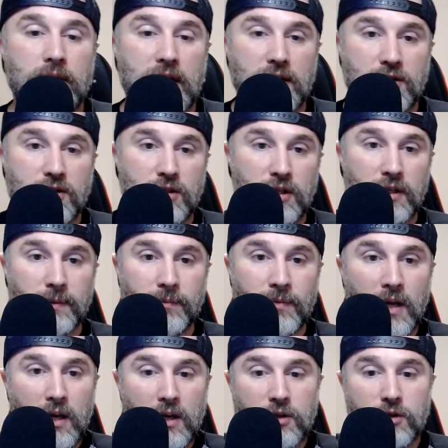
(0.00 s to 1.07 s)
next year
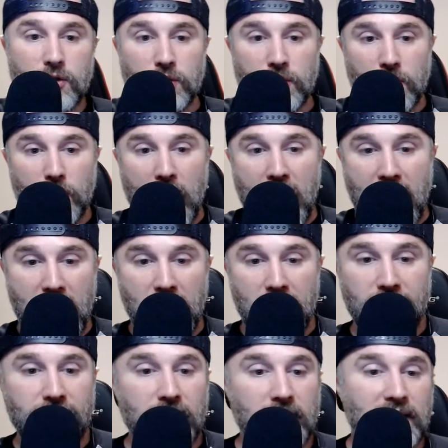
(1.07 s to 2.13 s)
do you
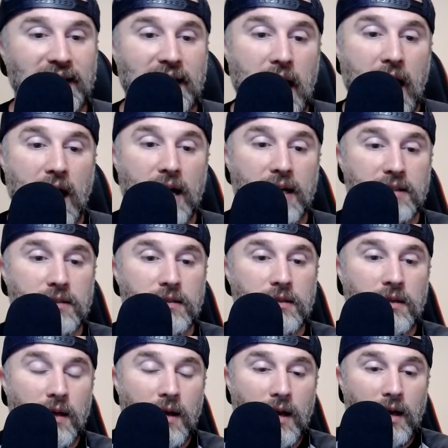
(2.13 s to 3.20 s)
have
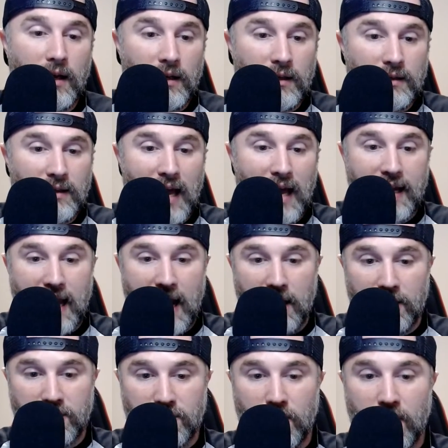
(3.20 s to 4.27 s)
guys like
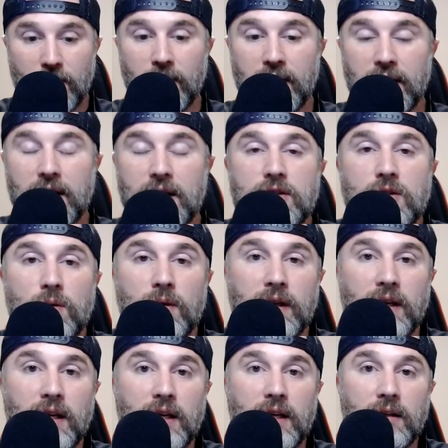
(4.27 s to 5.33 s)
Alex Rodriguez
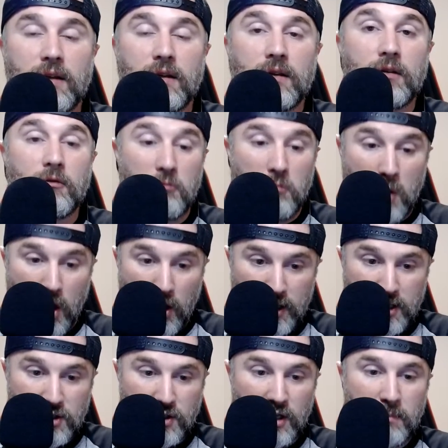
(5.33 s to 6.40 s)
going in,
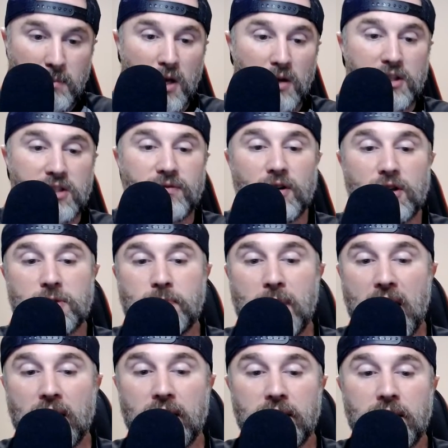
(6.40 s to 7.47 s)
he's going to be on his first
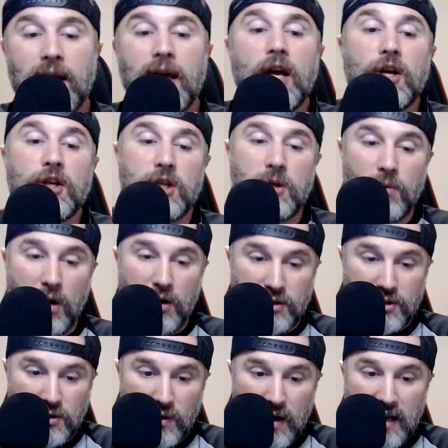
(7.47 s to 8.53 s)
ballot. You
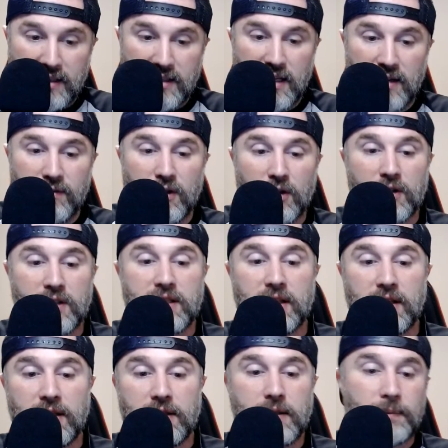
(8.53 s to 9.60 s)
also had David
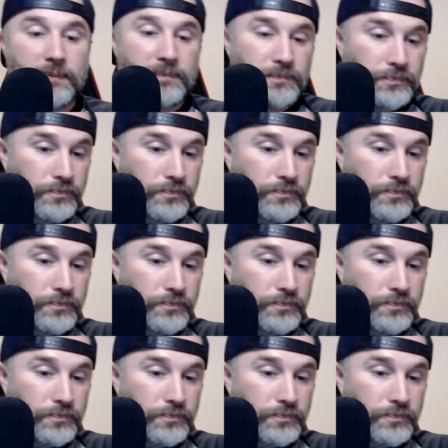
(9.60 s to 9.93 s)
Ortiz,